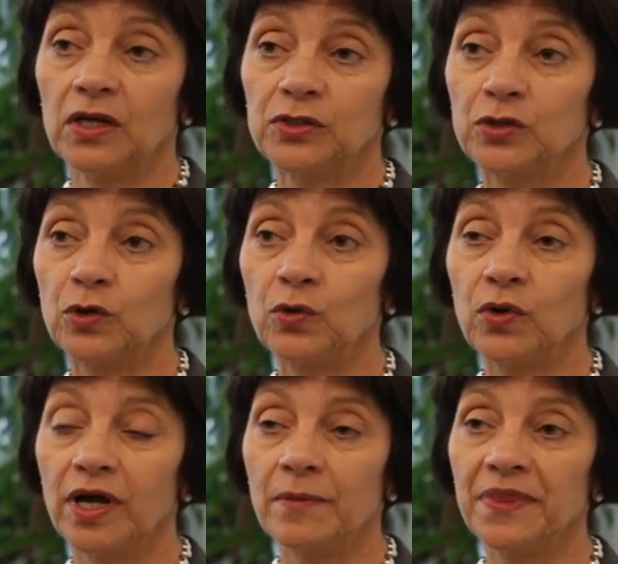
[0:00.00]

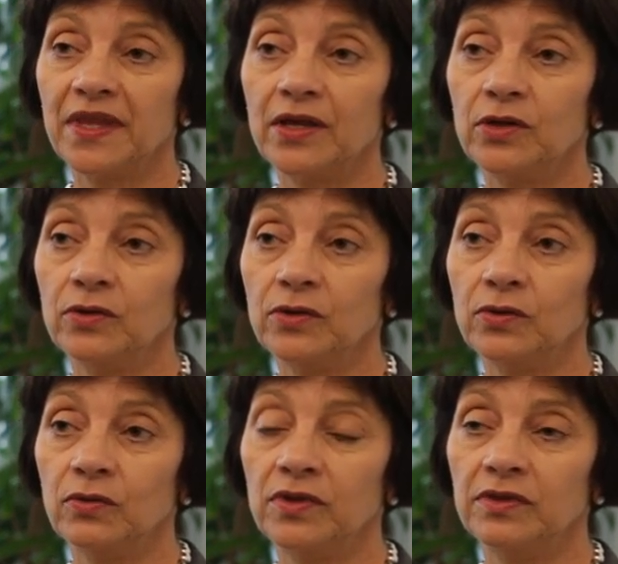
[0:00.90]
So, um, you
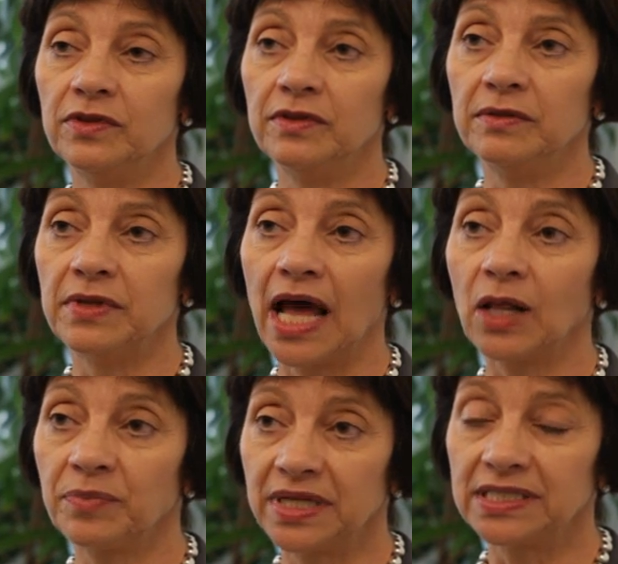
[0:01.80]
know,
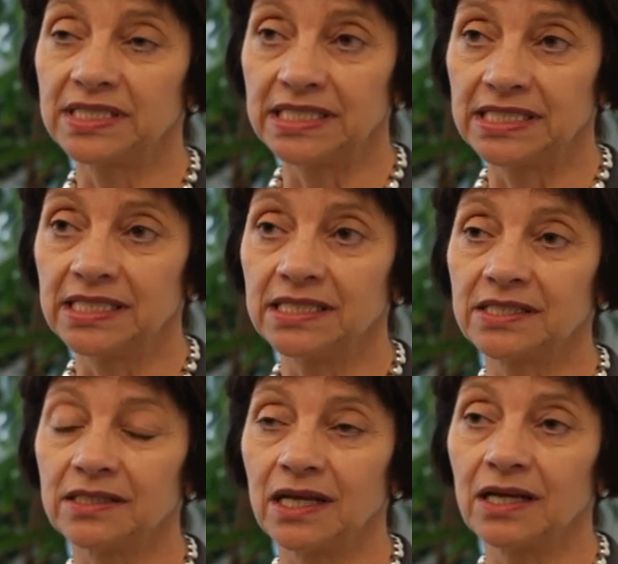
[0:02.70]
helping
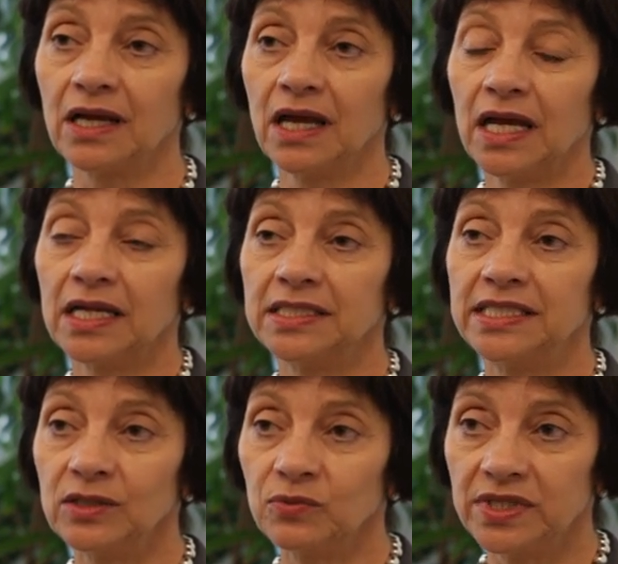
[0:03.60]
cities uh,
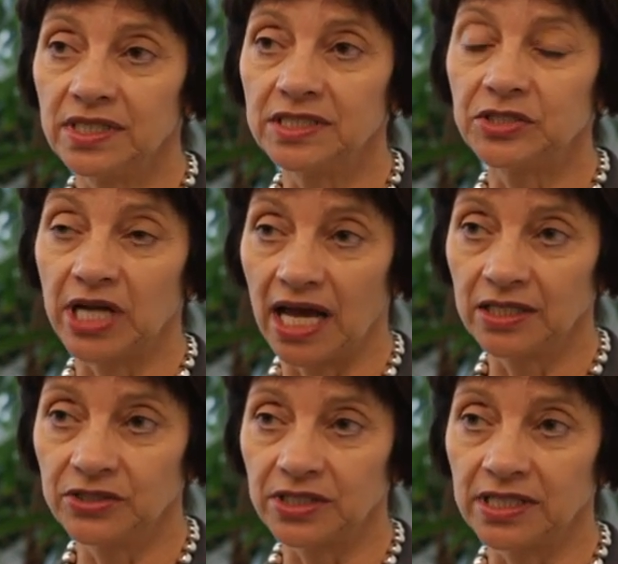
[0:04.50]
deal with these
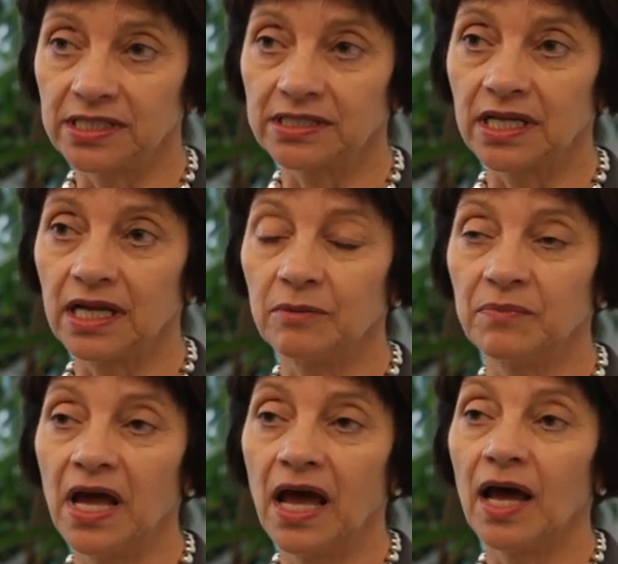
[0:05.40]
challenges,
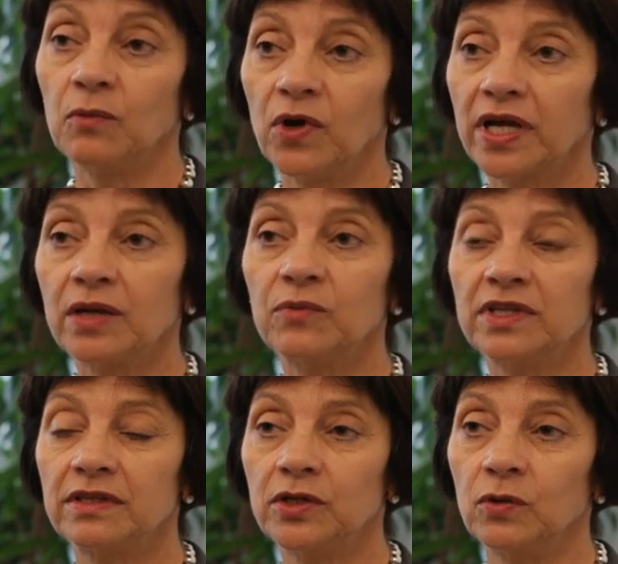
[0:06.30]
um, and working
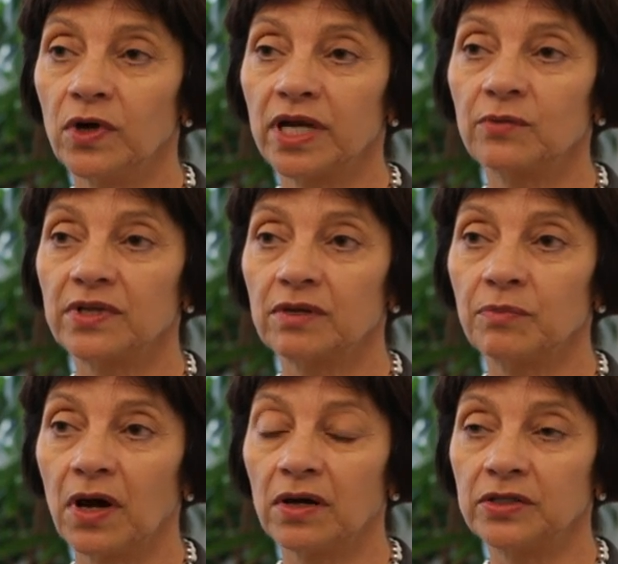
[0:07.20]
with, you know, working with other
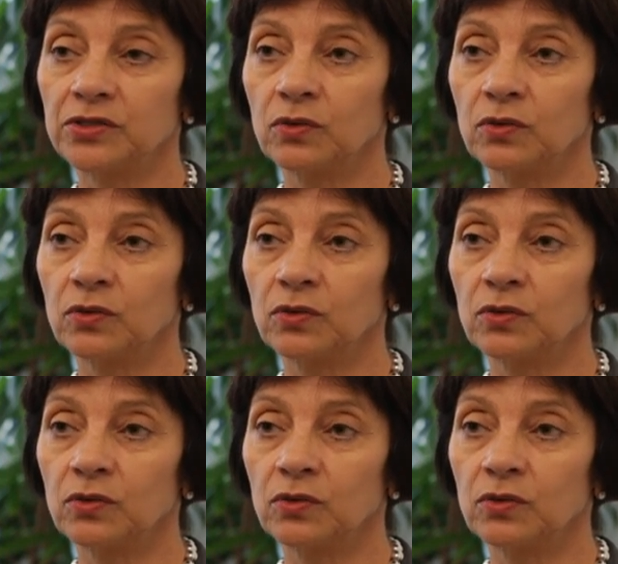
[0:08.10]
partners.